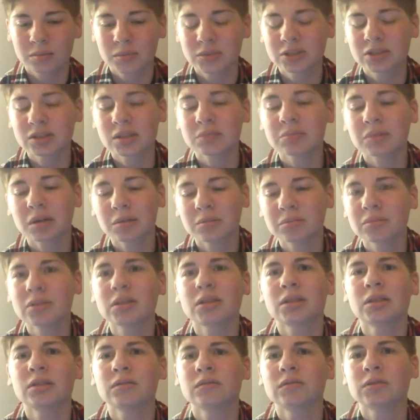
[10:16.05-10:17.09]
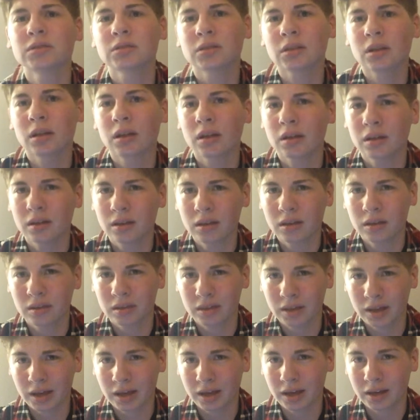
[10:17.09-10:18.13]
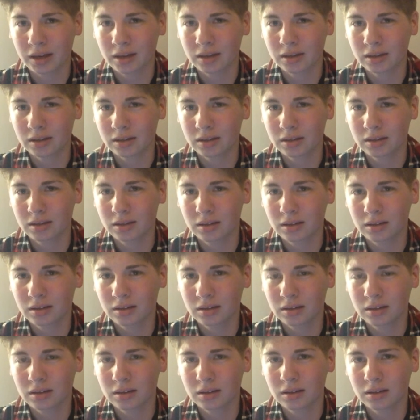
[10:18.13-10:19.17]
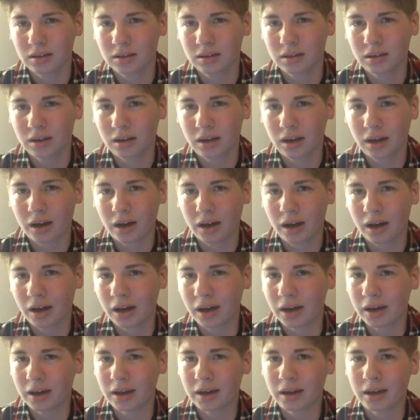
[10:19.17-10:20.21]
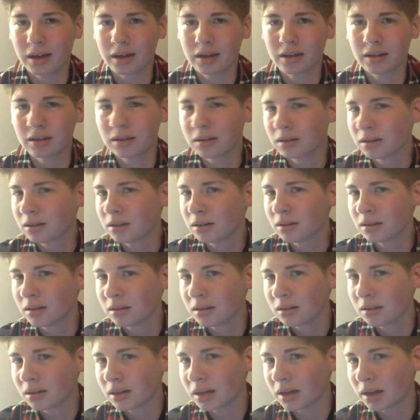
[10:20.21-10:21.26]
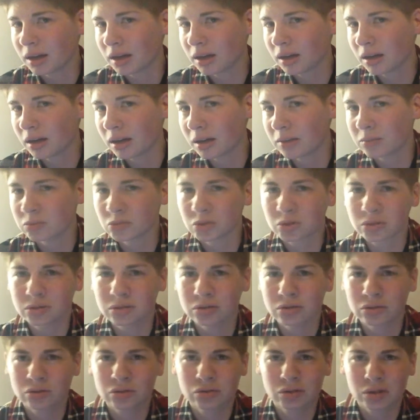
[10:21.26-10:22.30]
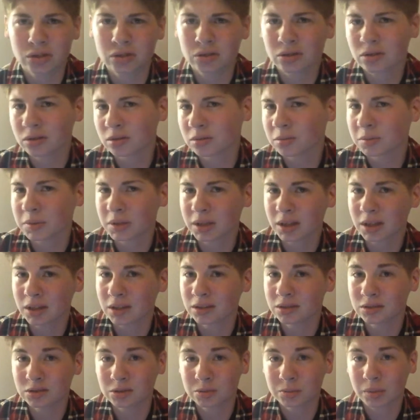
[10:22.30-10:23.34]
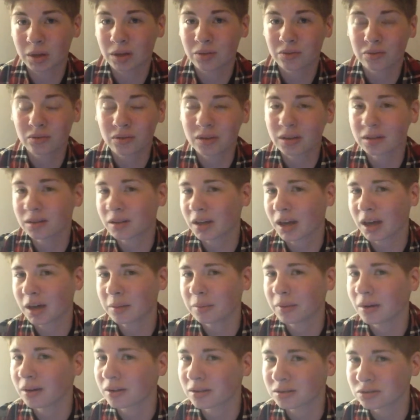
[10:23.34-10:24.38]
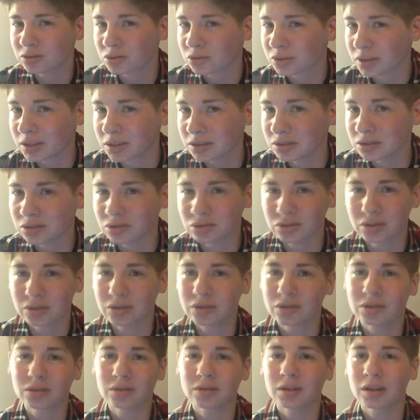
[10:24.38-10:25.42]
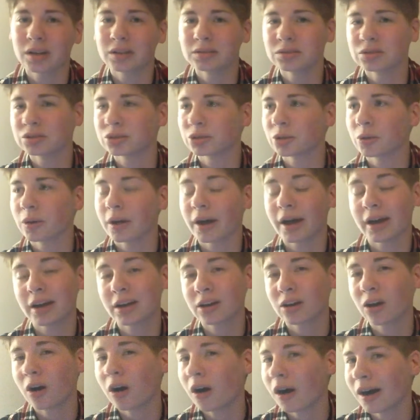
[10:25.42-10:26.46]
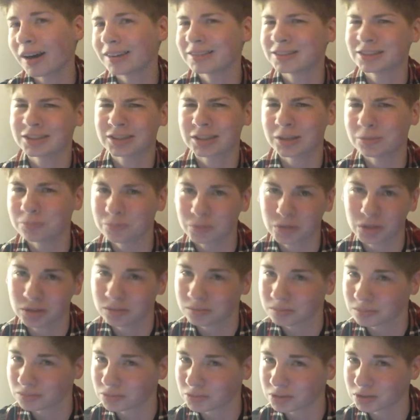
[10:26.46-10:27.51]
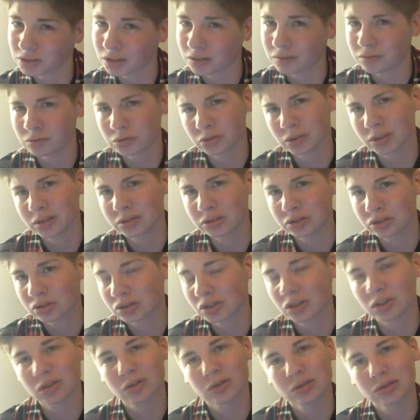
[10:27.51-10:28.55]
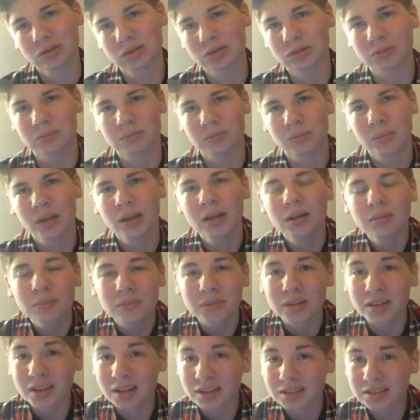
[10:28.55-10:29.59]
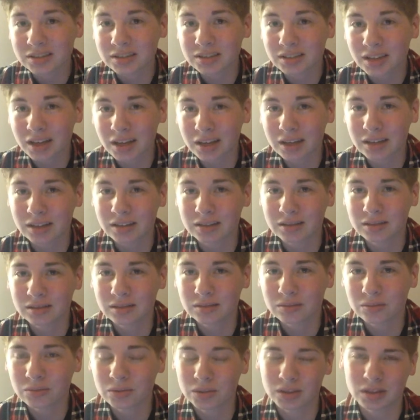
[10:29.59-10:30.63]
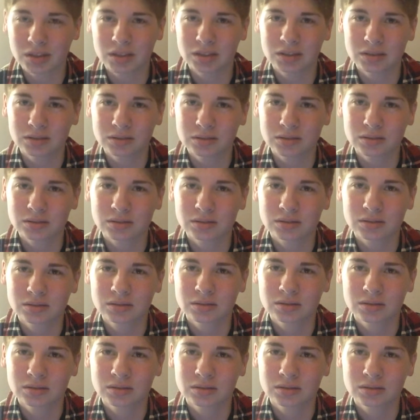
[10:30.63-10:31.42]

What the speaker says: stepmom believes that I am transgender because my friend came out as transgender, and so I caught symptoms of transgenderism, but that's not what it is.